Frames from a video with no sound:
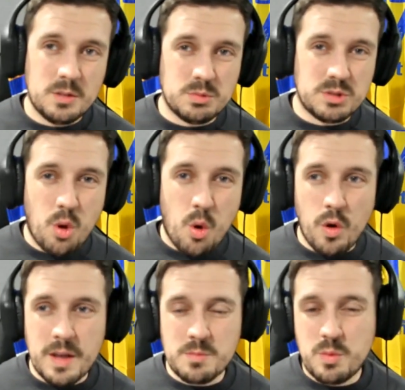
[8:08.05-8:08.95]
There was
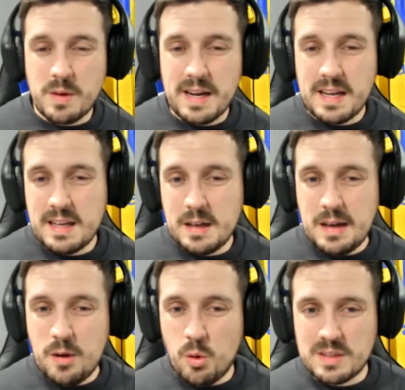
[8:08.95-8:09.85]
times where he
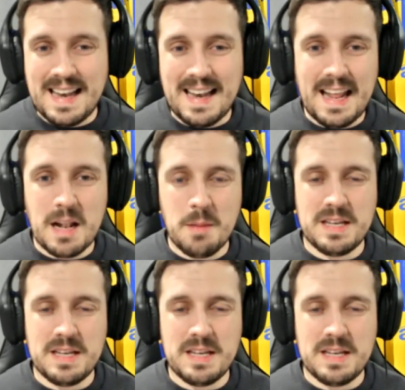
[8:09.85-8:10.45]
looked a little